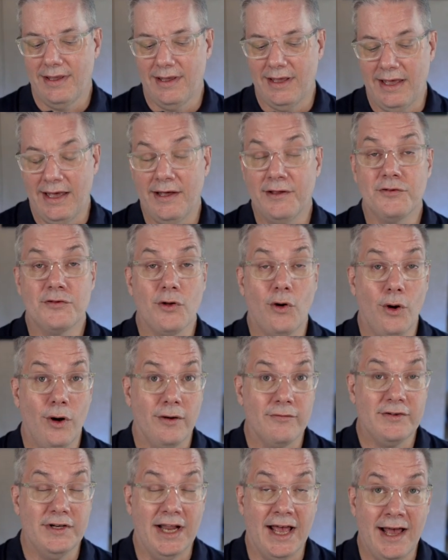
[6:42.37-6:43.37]
As
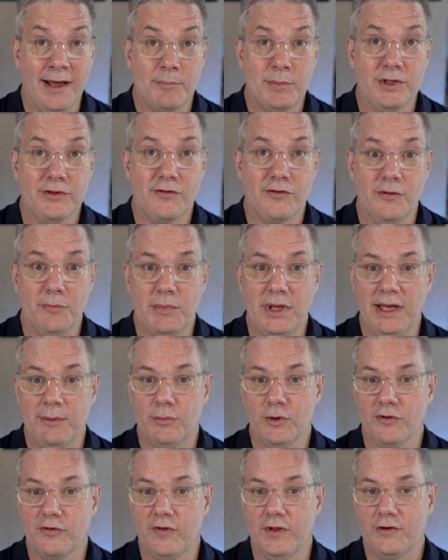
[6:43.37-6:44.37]
often happens, the
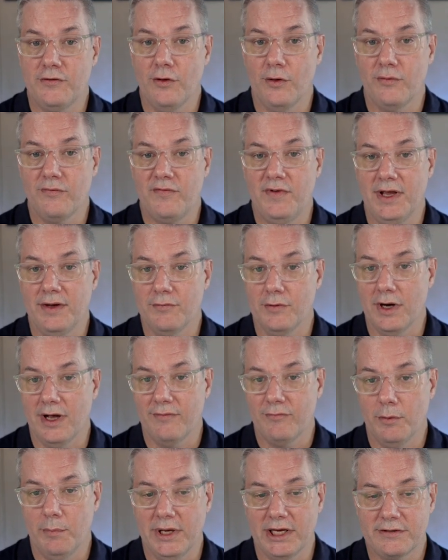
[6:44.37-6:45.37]
papers that don't favor
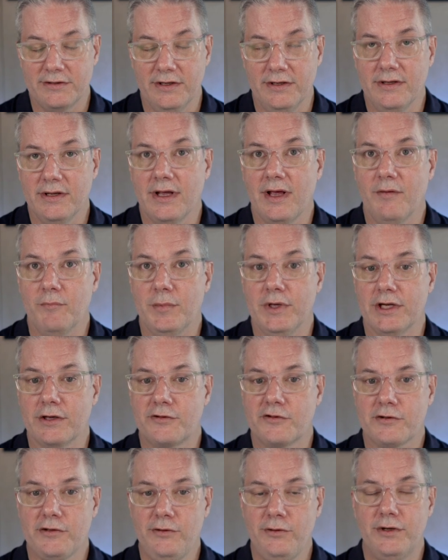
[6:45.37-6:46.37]
ivermectin have been
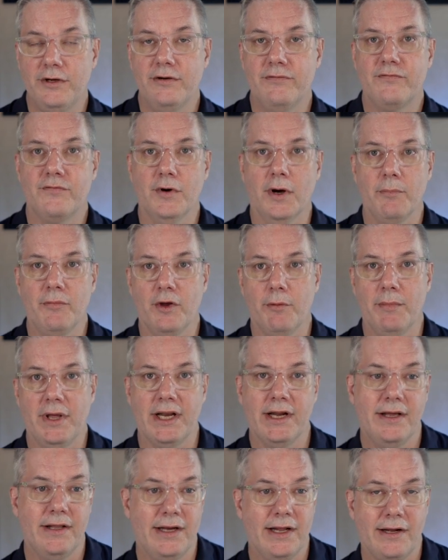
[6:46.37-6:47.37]
excluded from their
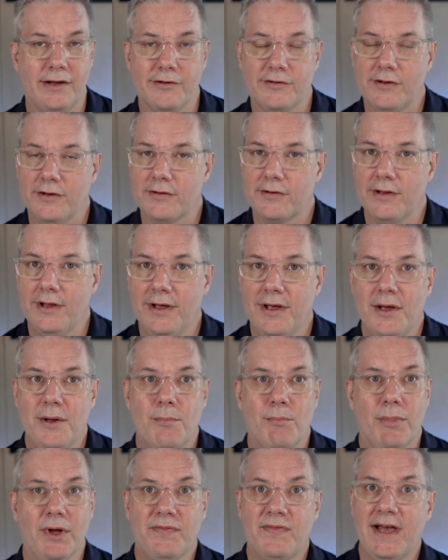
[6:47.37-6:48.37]
meta-analysis.
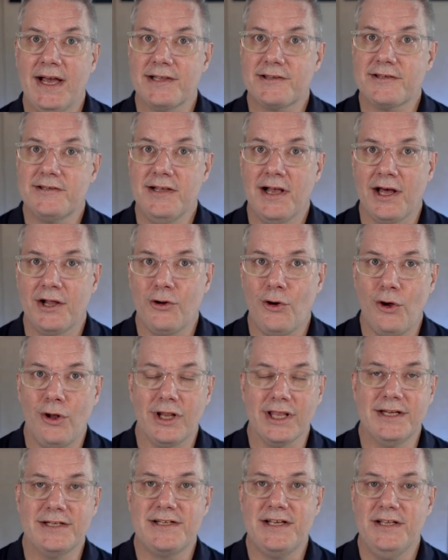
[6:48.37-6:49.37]
But that's not
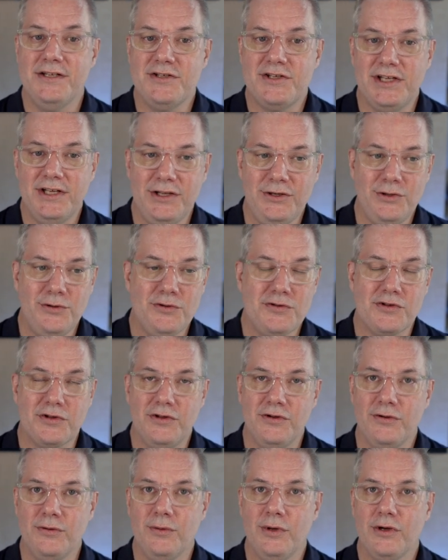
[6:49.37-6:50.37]
all. It continues
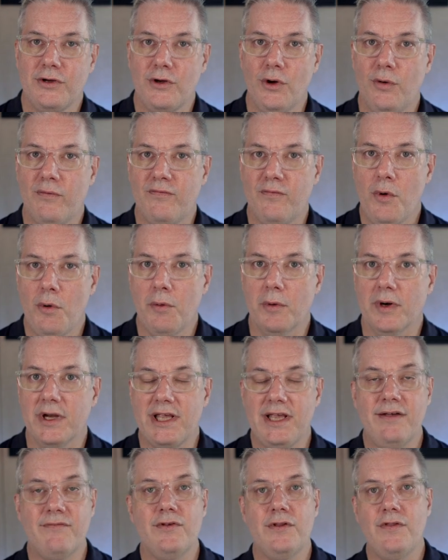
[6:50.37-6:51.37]
to go forward,
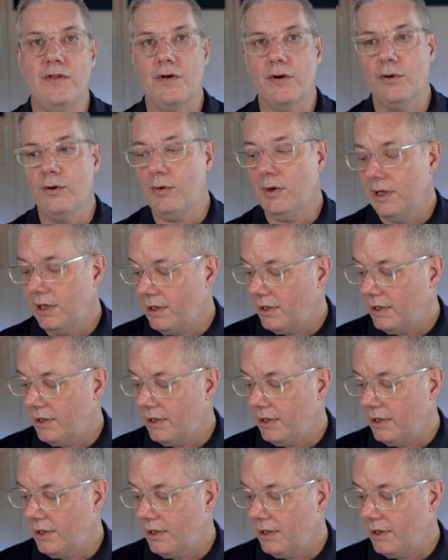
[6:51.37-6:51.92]
even though